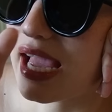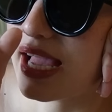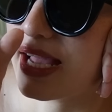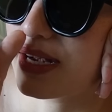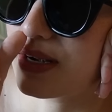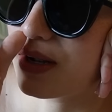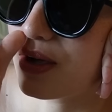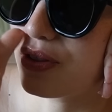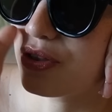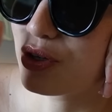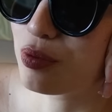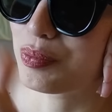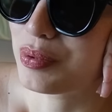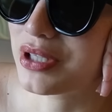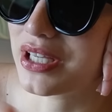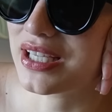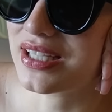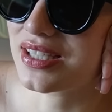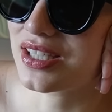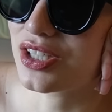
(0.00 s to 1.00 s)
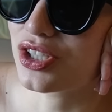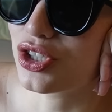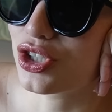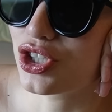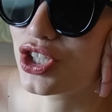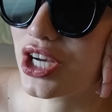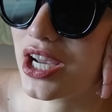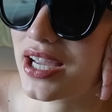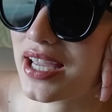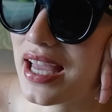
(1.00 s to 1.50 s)
at other places to
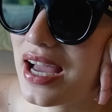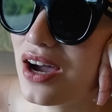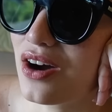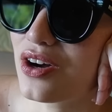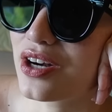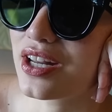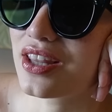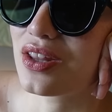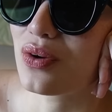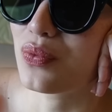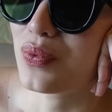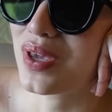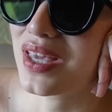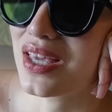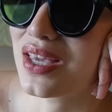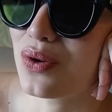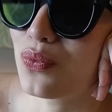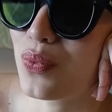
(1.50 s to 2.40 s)
check out, and then we